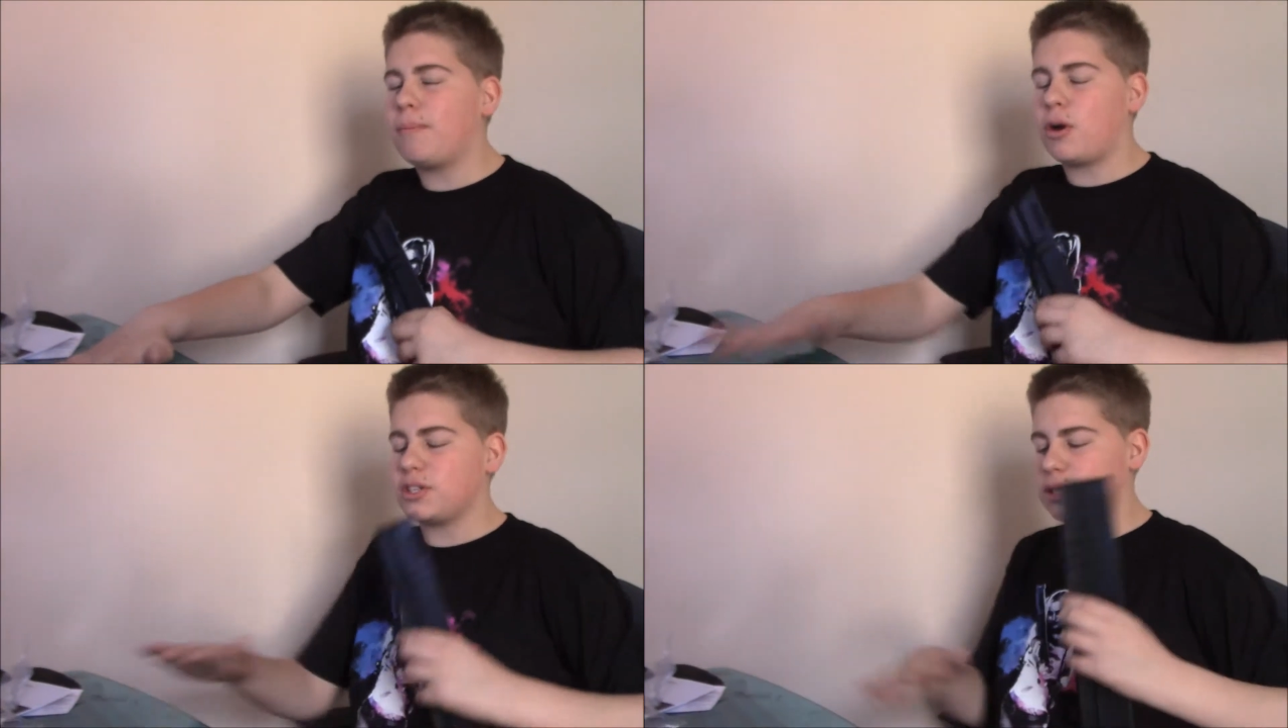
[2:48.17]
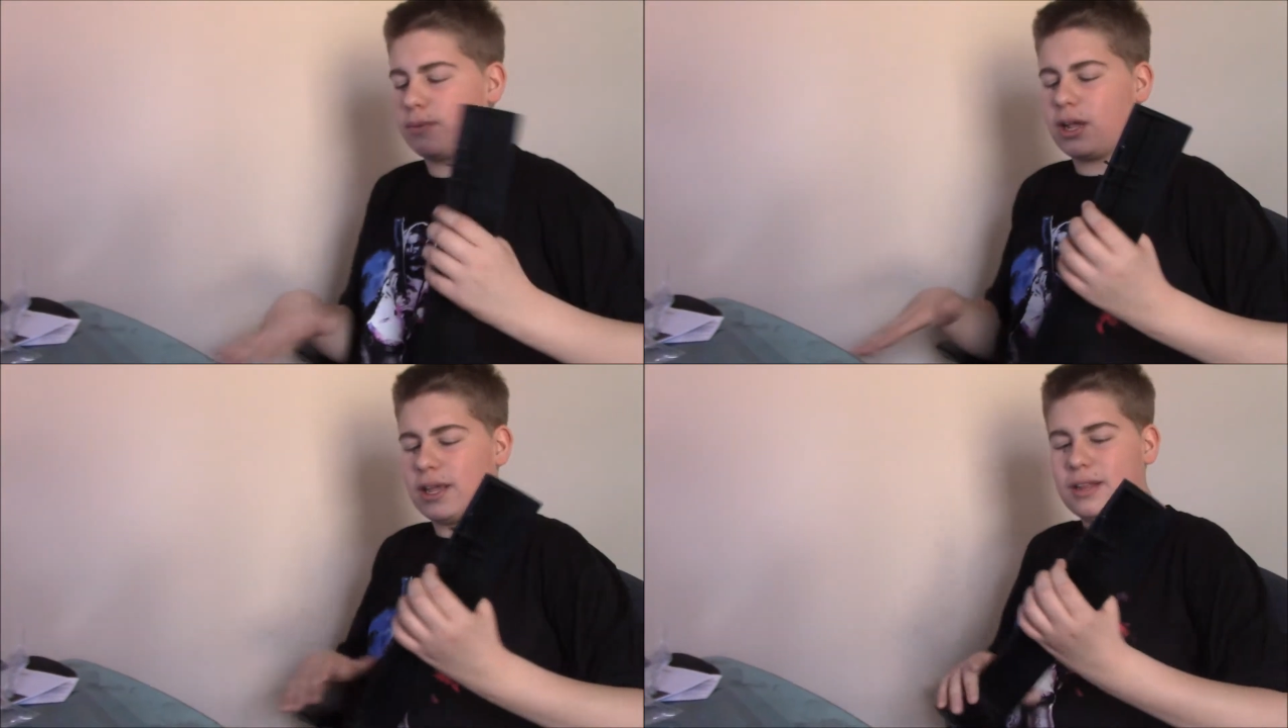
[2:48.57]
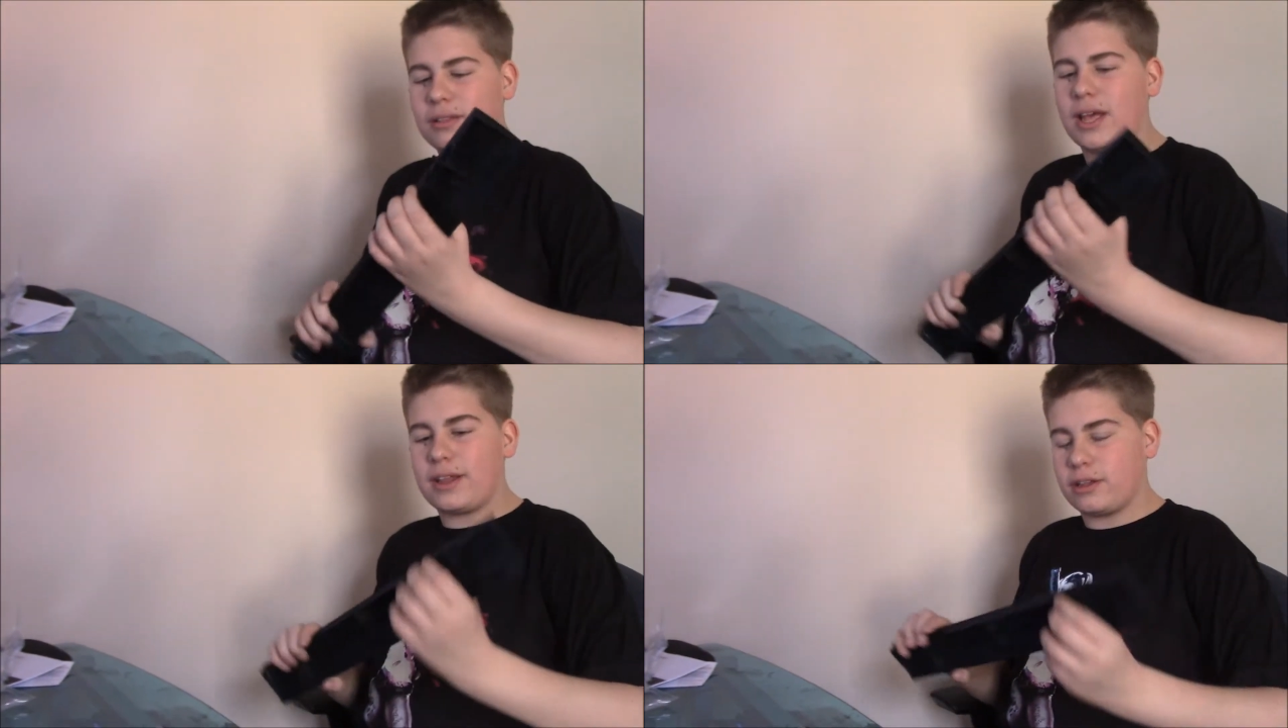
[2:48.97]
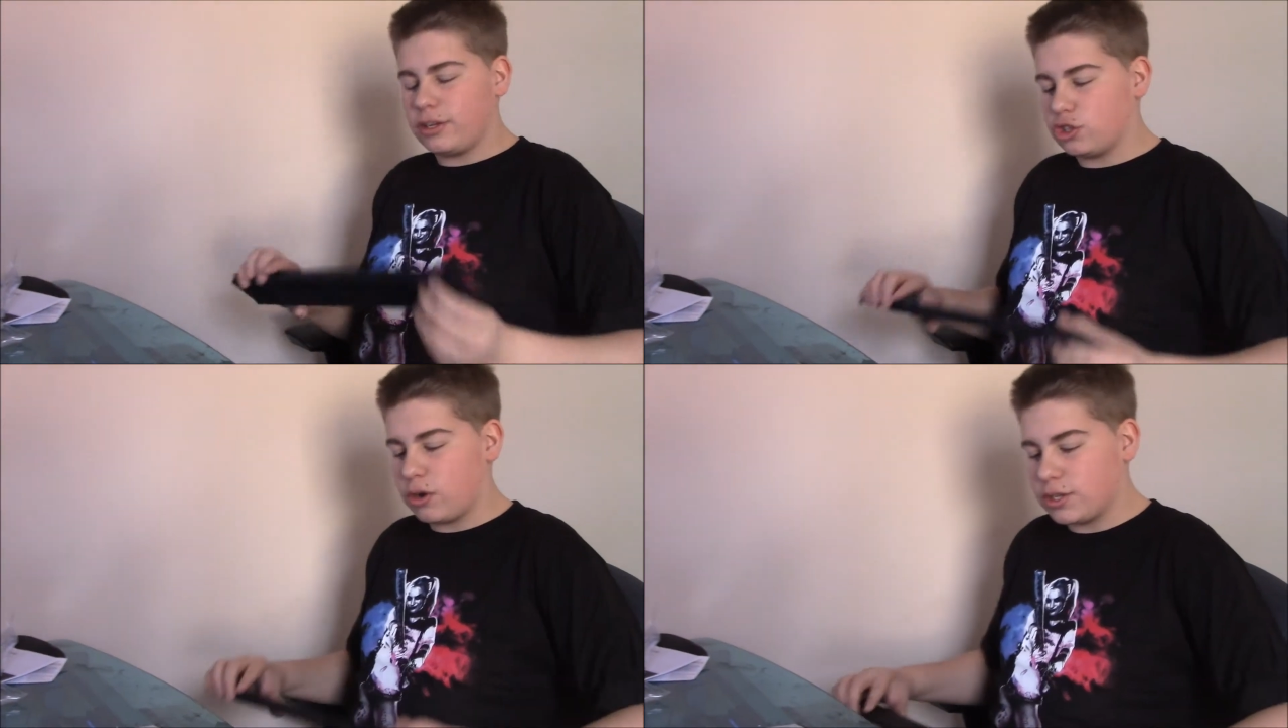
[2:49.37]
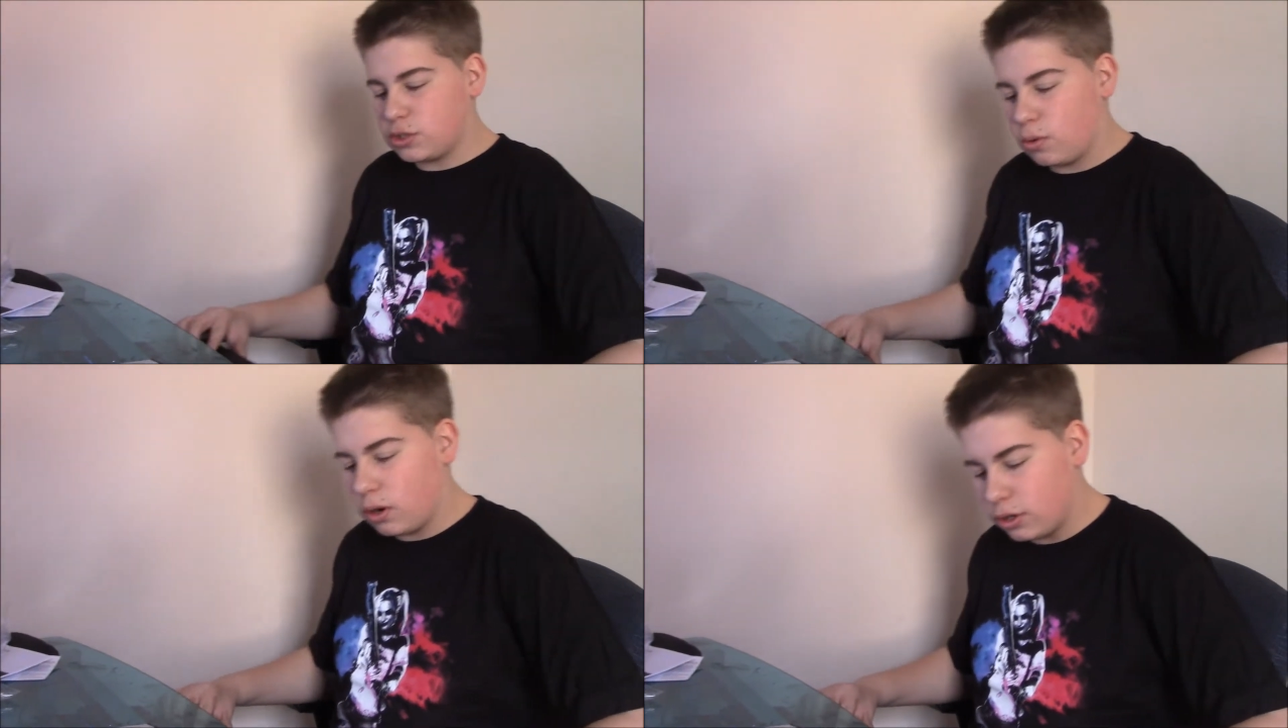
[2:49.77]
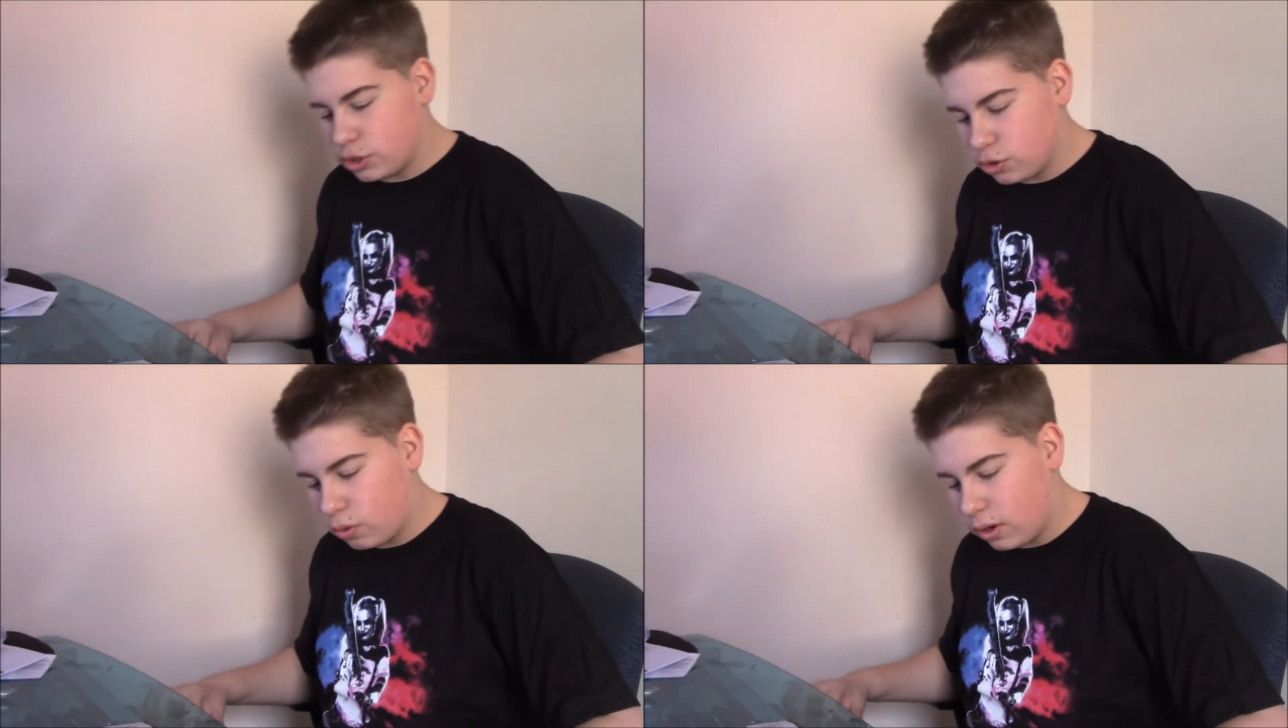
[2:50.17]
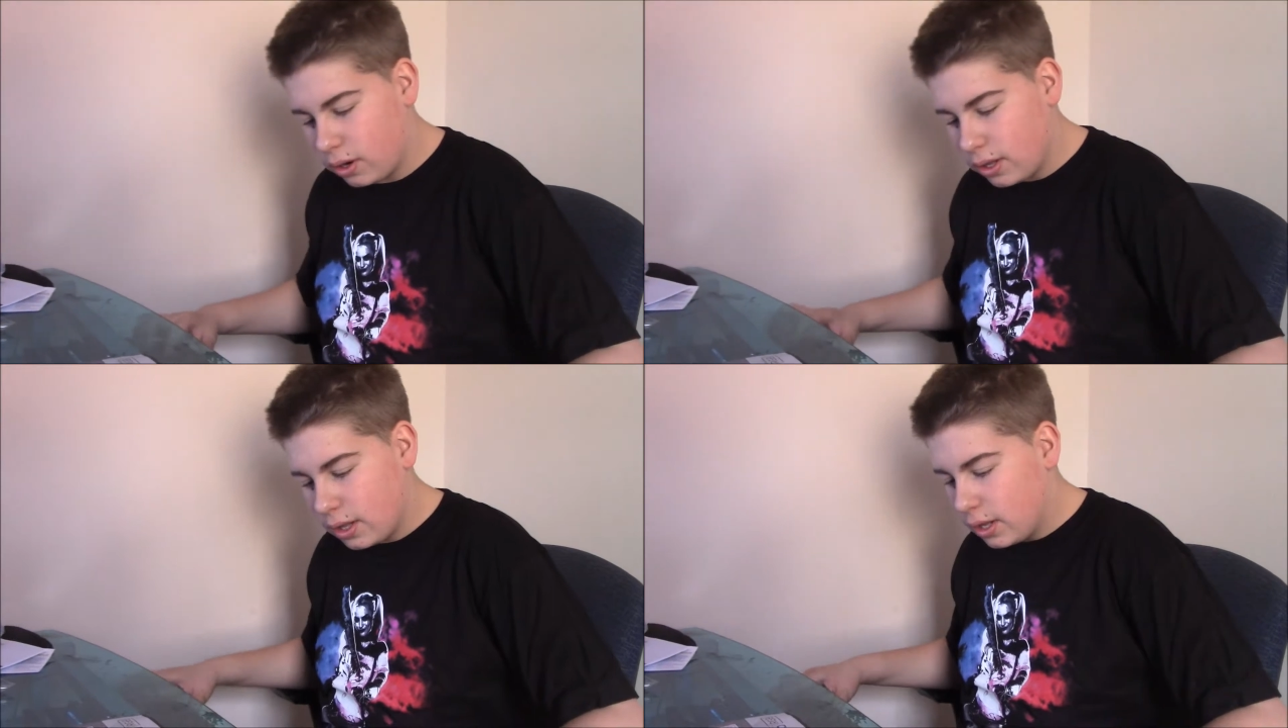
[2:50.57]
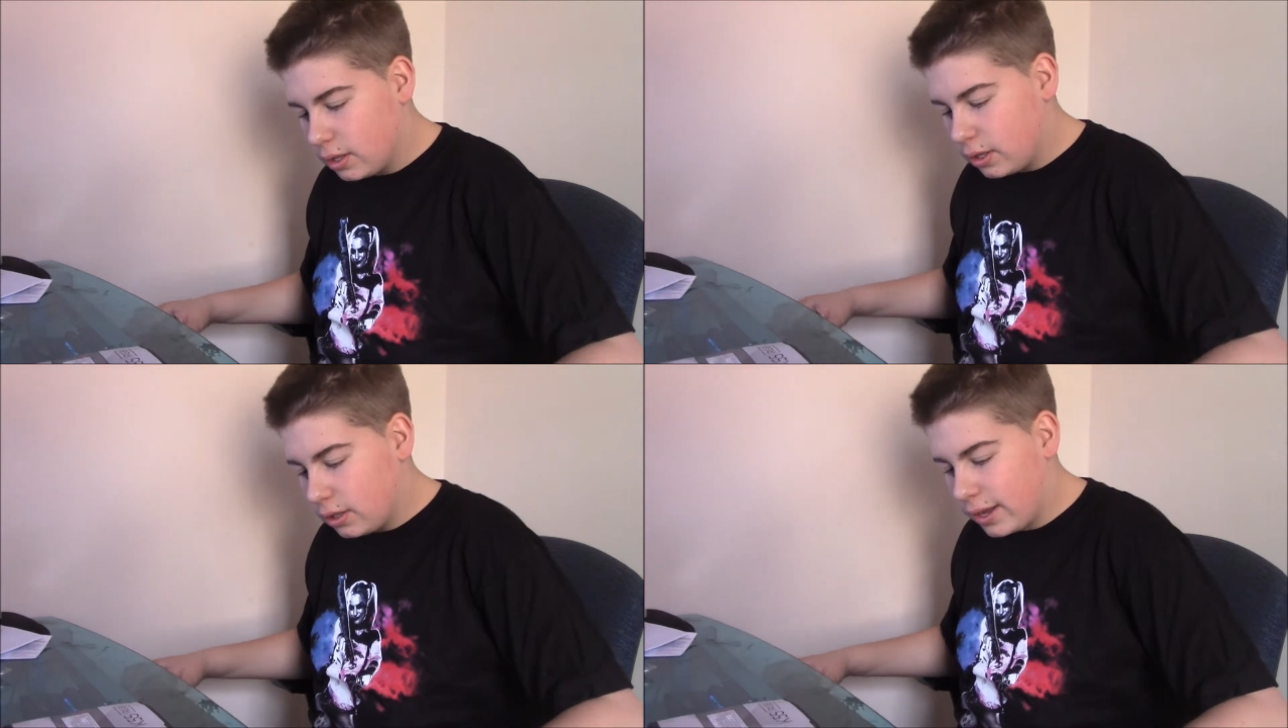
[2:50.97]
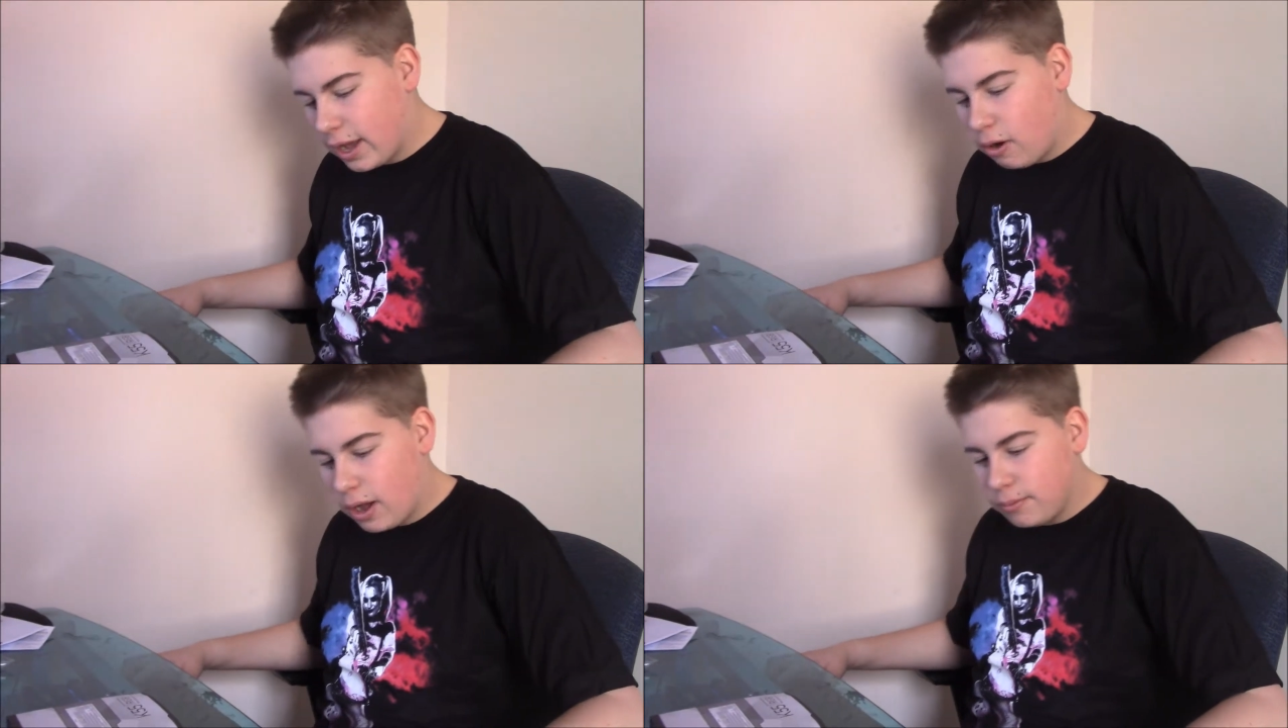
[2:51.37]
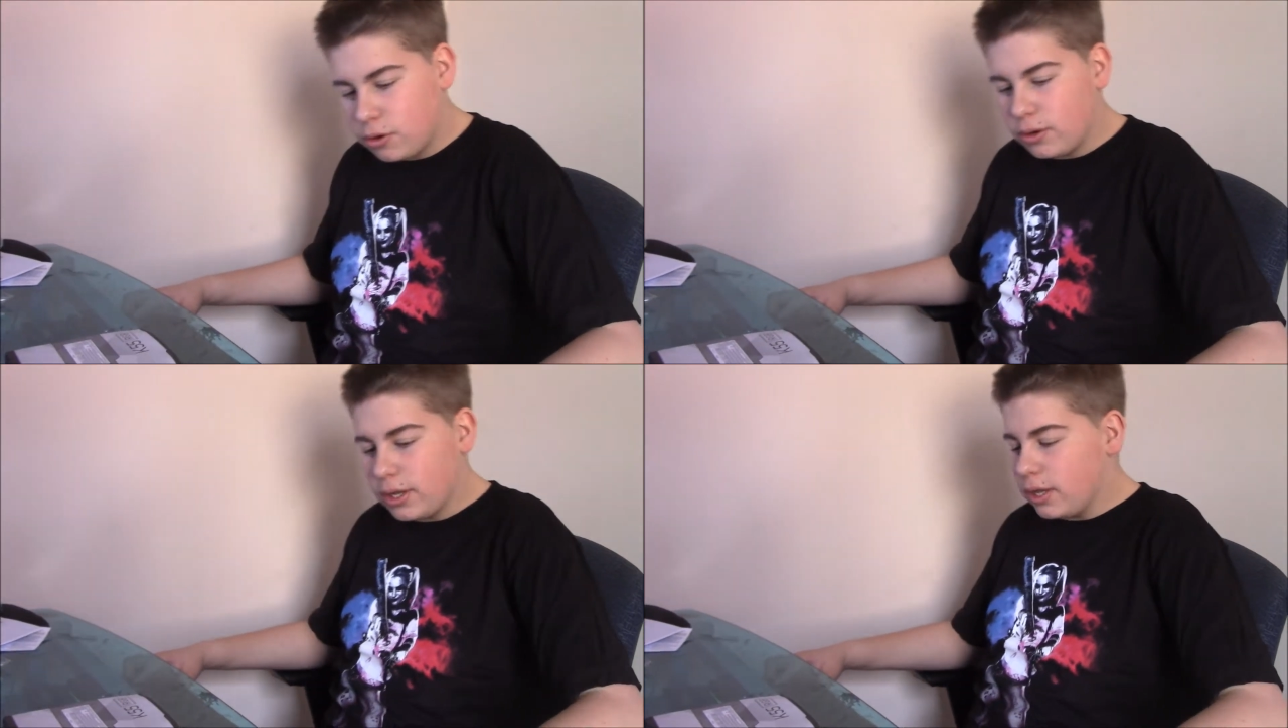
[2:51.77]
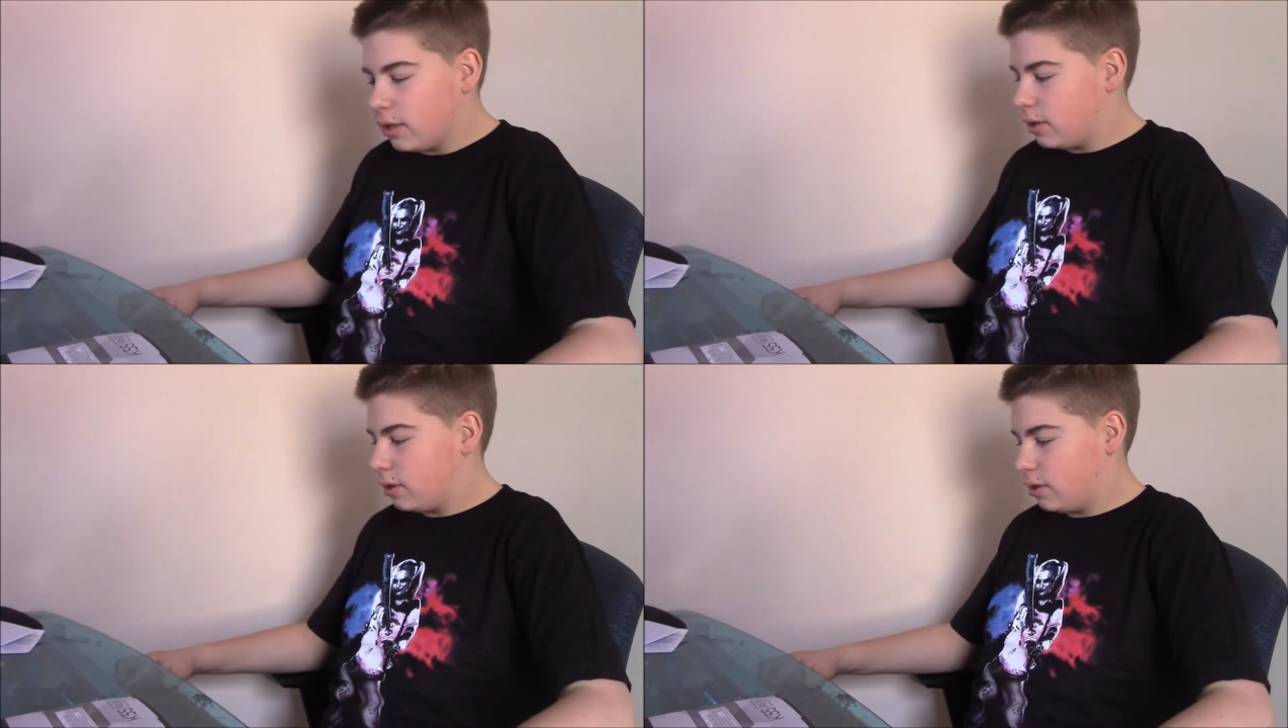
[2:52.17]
person, but in like a dress door drawer, like how I'm doing it,